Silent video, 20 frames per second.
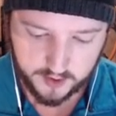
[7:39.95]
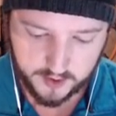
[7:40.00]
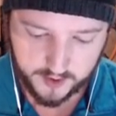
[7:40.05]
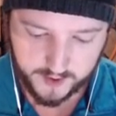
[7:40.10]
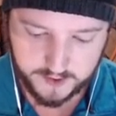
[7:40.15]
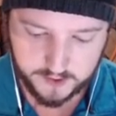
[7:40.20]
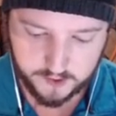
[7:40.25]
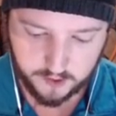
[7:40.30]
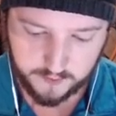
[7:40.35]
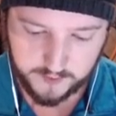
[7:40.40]

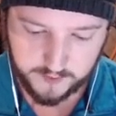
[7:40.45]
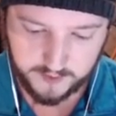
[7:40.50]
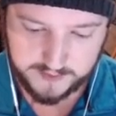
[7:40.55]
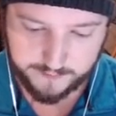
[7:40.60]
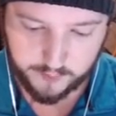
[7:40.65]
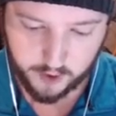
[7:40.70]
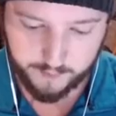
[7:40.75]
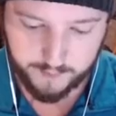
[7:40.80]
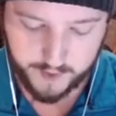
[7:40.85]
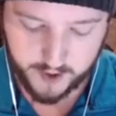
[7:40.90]
Ice Golem, Elite
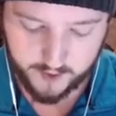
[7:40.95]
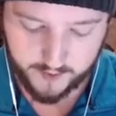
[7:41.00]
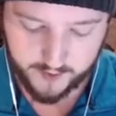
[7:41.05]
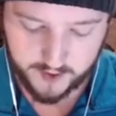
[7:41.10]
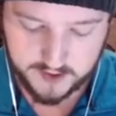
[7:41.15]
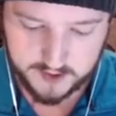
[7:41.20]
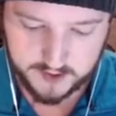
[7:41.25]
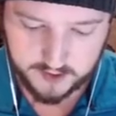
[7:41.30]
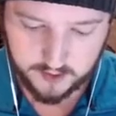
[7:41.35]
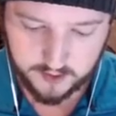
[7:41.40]

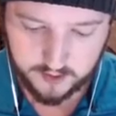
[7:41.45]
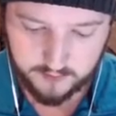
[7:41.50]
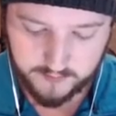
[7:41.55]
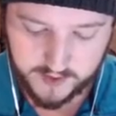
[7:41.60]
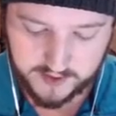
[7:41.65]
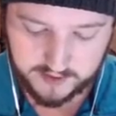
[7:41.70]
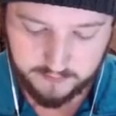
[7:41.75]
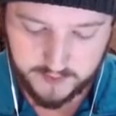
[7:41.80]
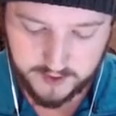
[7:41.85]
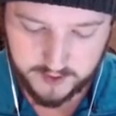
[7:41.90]
Barbarians,
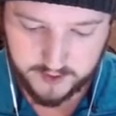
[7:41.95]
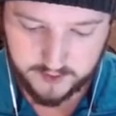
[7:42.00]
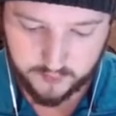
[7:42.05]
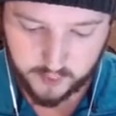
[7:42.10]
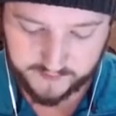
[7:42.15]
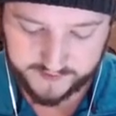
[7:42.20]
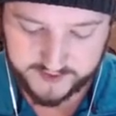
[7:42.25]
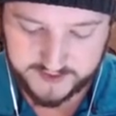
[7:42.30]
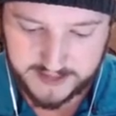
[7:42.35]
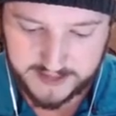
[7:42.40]
Mega Minion. We'll
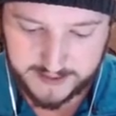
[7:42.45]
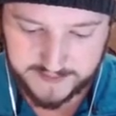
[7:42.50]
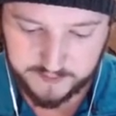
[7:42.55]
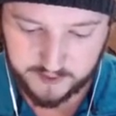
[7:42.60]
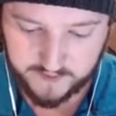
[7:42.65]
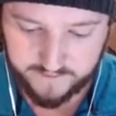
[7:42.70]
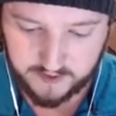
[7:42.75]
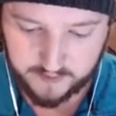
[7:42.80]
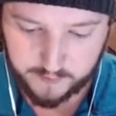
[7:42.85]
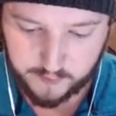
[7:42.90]
have the Zap spell
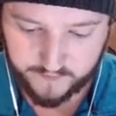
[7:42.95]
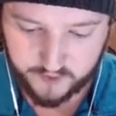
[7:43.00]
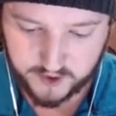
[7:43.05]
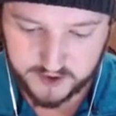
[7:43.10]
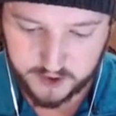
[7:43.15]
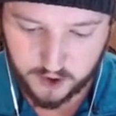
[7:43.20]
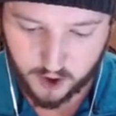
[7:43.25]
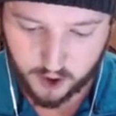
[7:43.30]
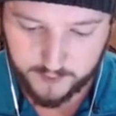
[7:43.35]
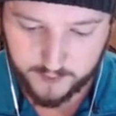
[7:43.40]
available for the
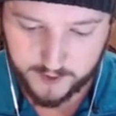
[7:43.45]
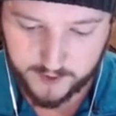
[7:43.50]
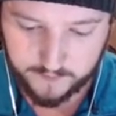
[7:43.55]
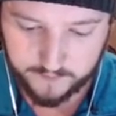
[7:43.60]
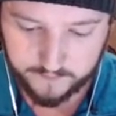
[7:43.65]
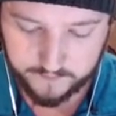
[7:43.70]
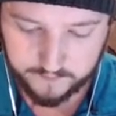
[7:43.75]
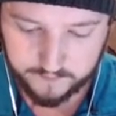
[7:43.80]
Skarmy.